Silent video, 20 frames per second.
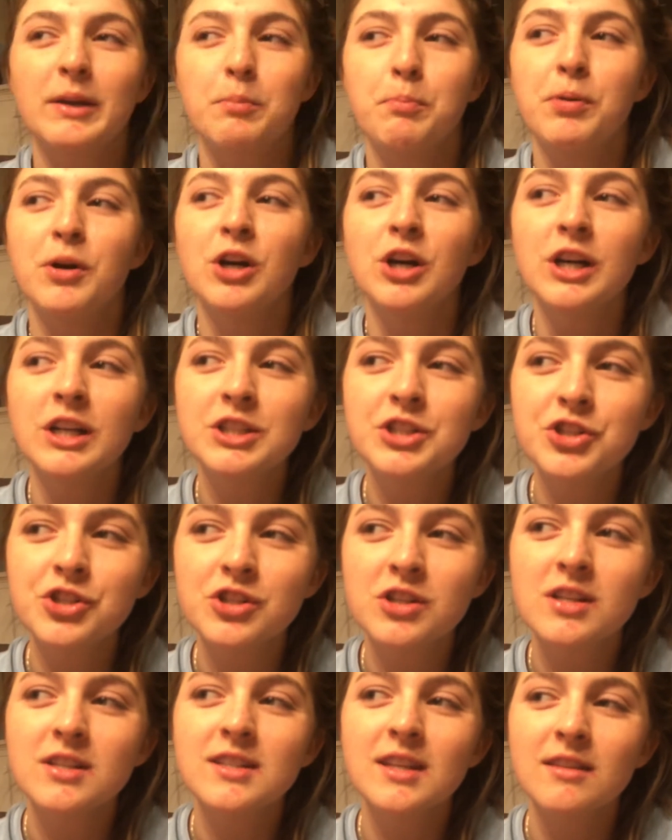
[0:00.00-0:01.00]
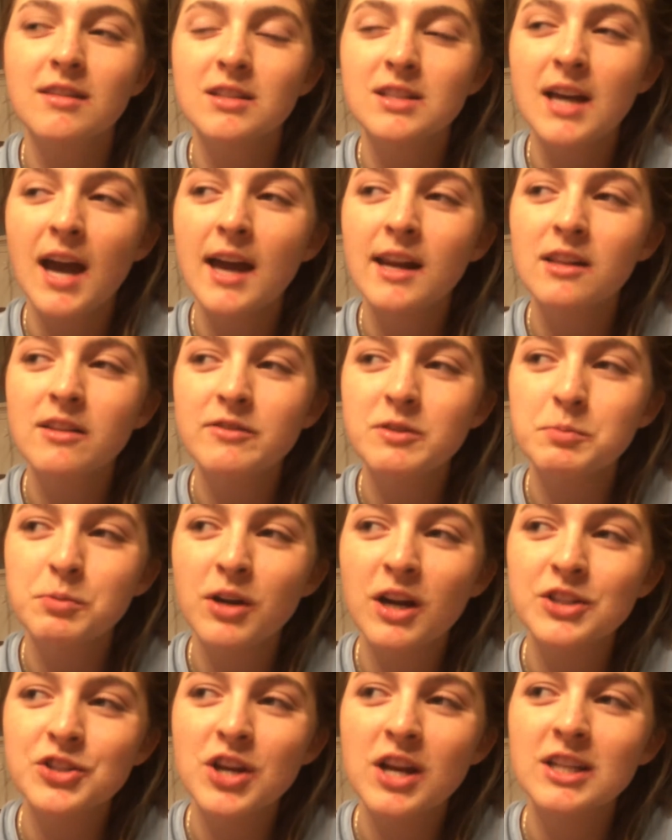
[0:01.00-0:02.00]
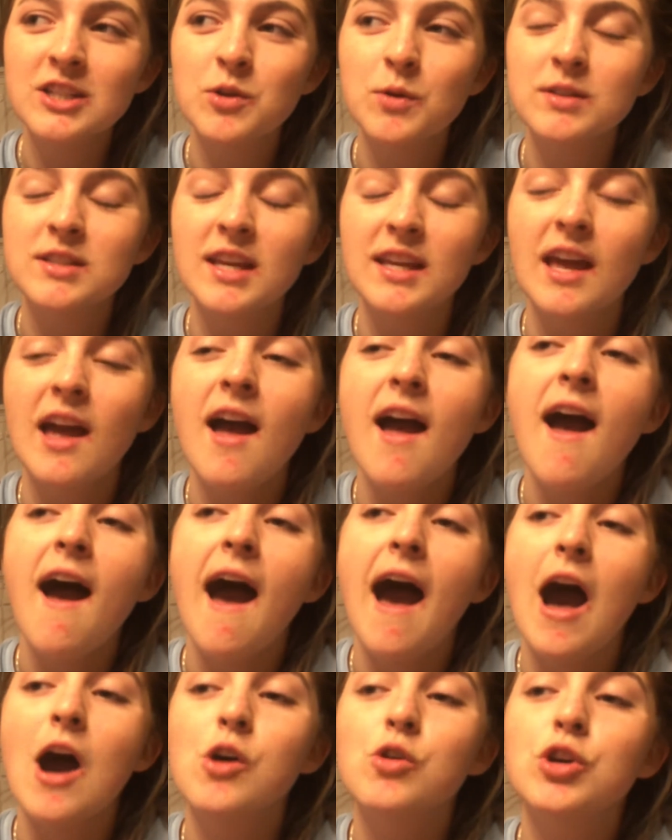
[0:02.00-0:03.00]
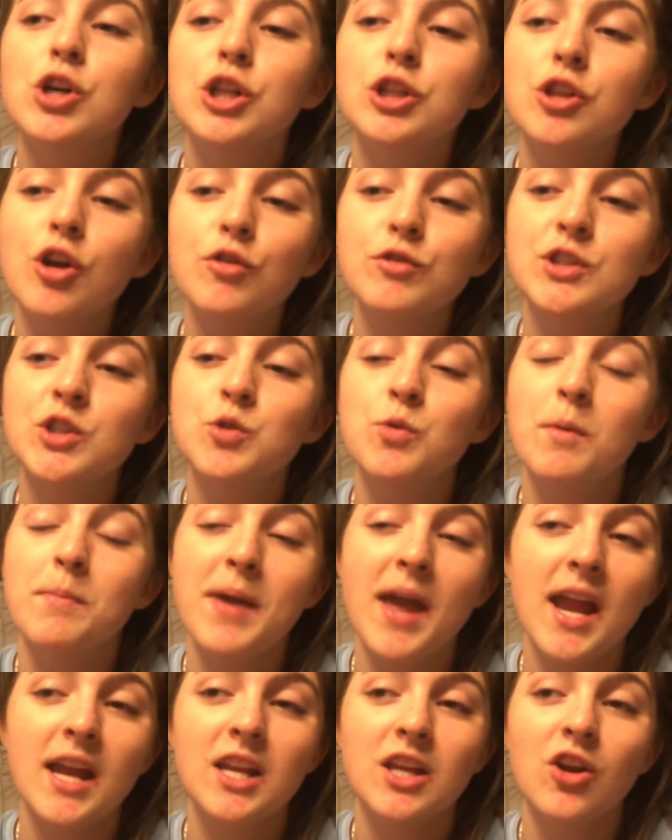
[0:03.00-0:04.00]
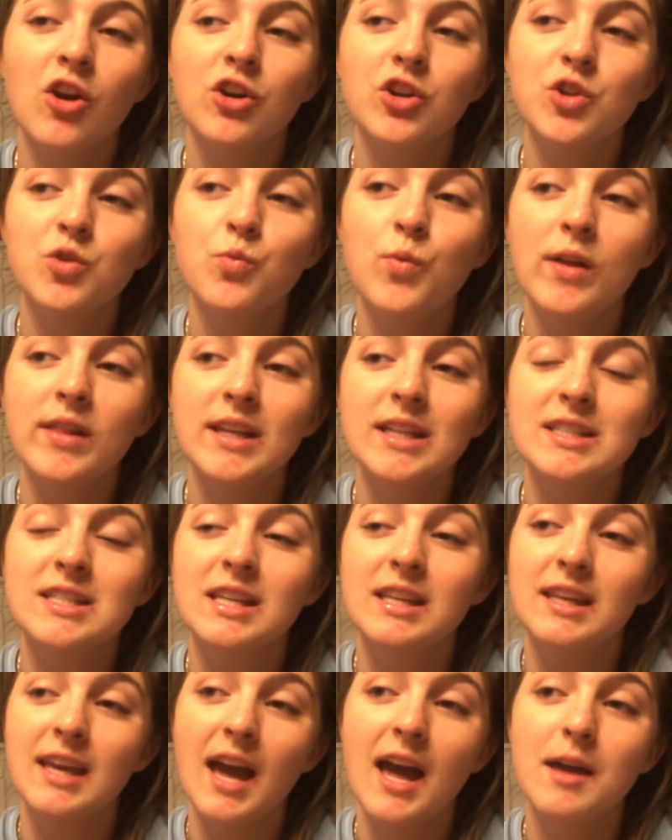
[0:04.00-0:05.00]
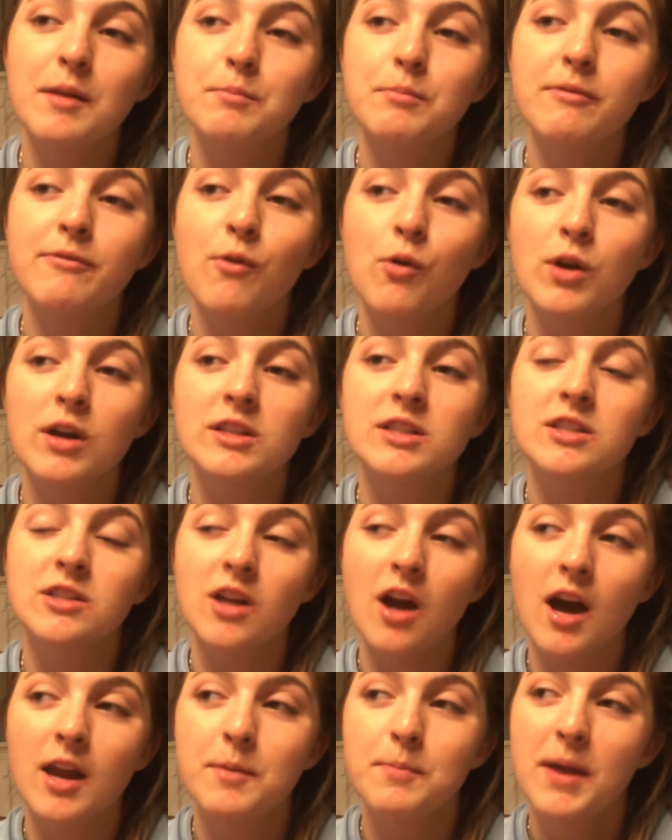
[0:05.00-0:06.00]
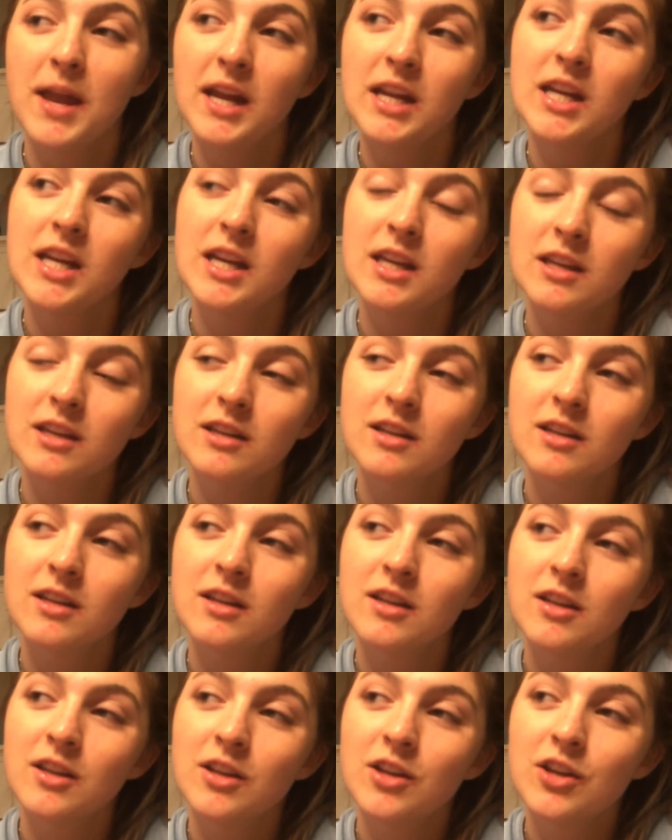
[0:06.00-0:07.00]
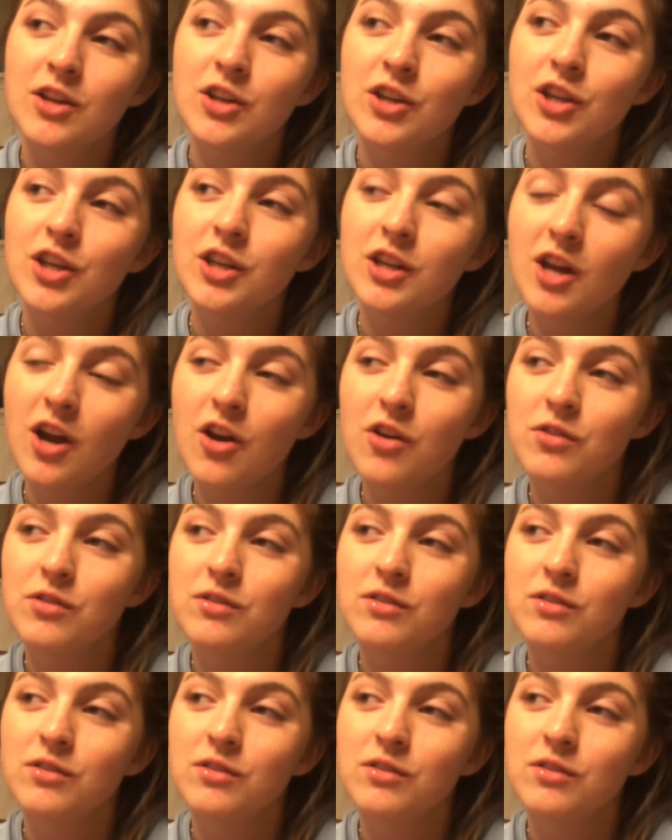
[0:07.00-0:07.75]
Push is like the title of the project. So it's like, how close to a painting are you willing to get before it's not a painting? you know?